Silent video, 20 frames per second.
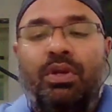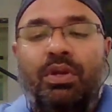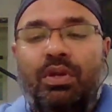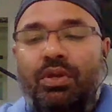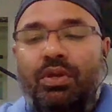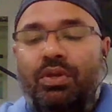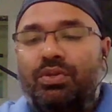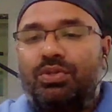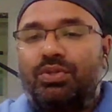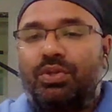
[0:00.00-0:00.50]

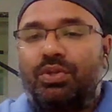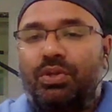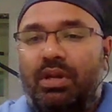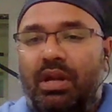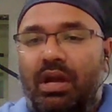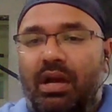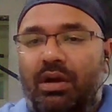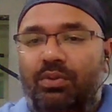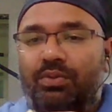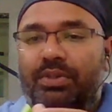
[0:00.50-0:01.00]
So
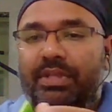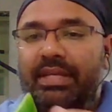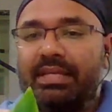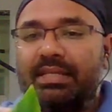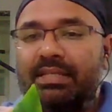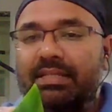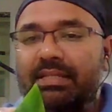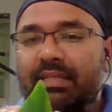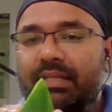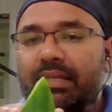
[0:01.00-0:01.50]
now
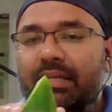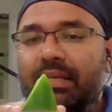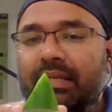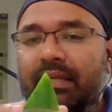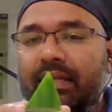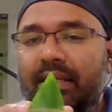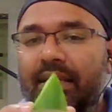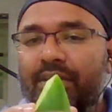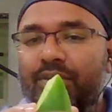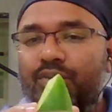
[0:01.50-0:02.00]
this
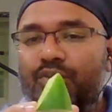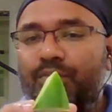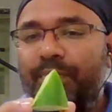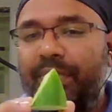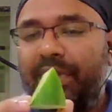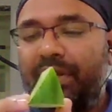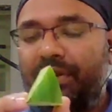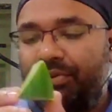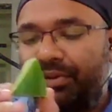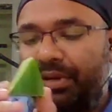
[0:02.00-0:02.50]
gives me
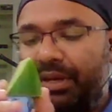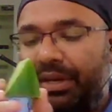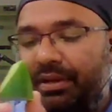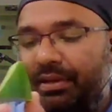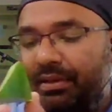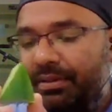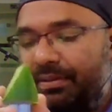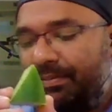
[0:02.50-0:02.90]
a triangle.